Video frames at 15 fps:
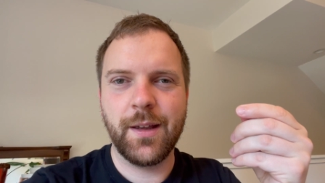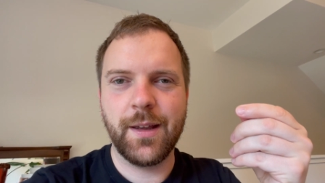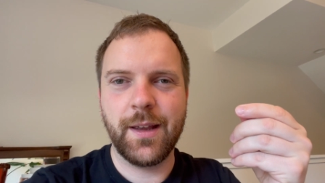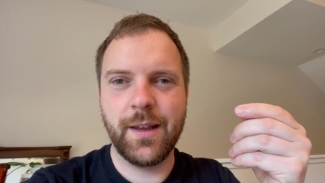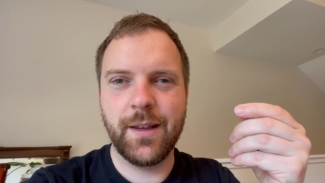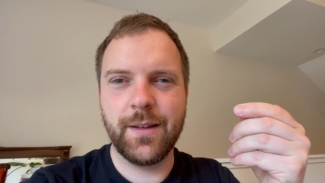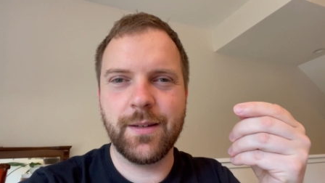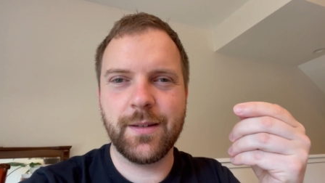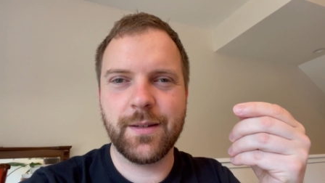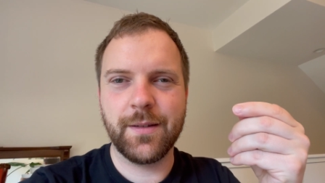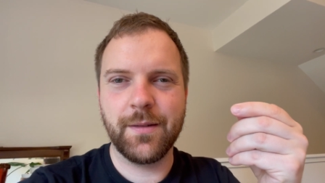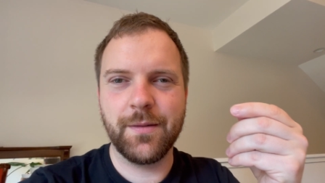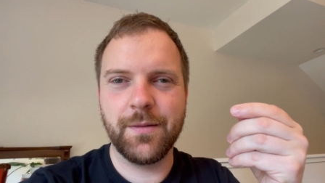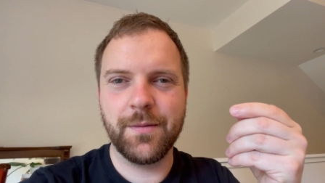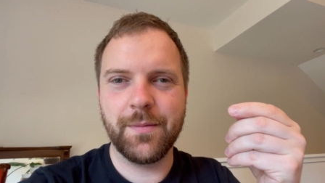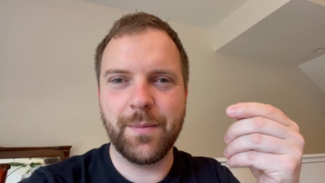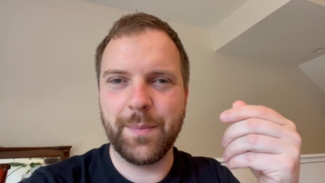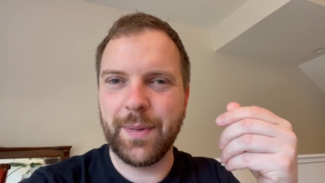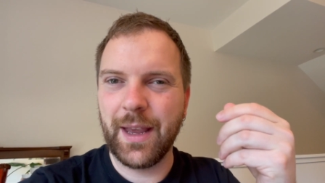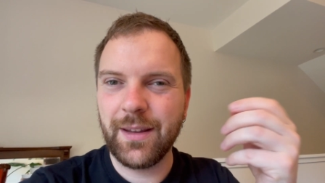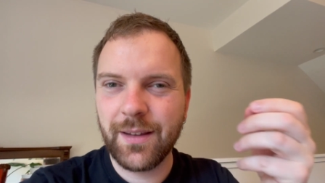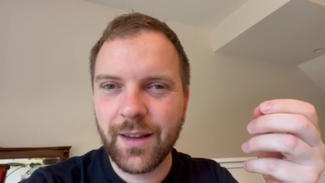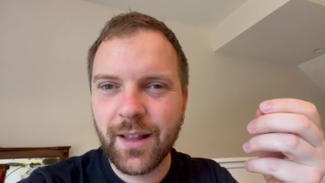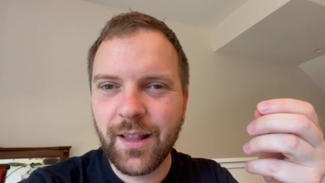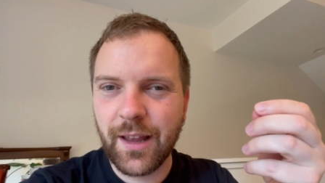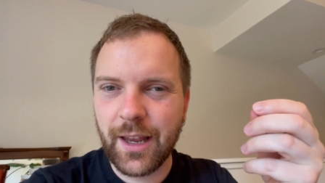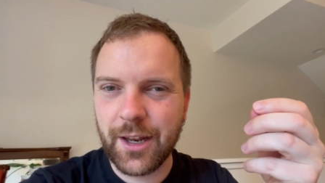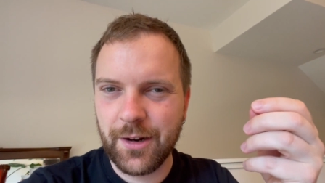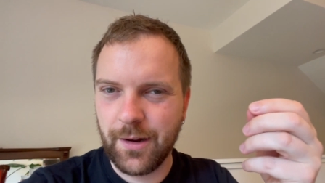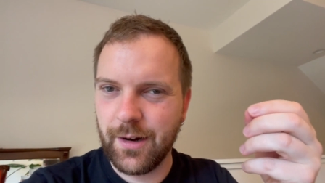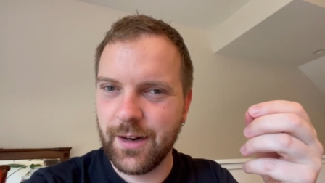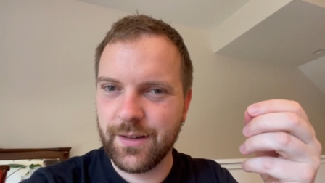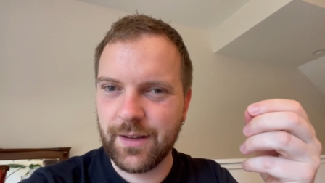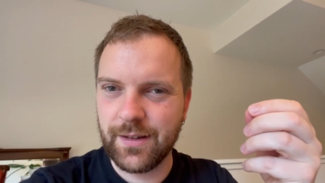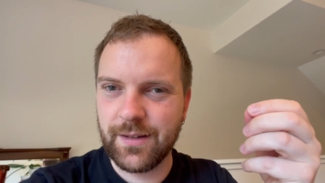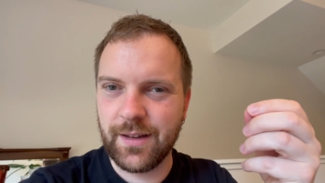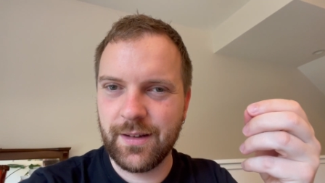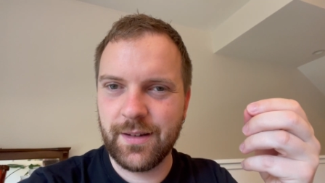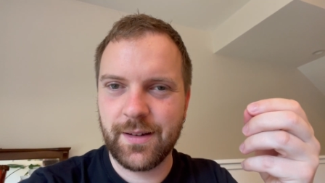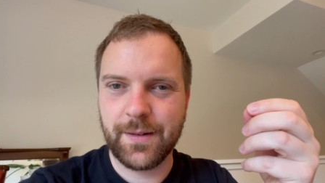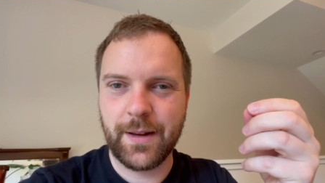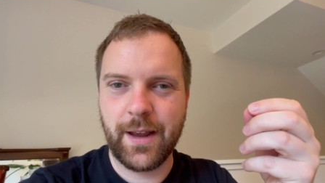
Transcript: is basically non-existent.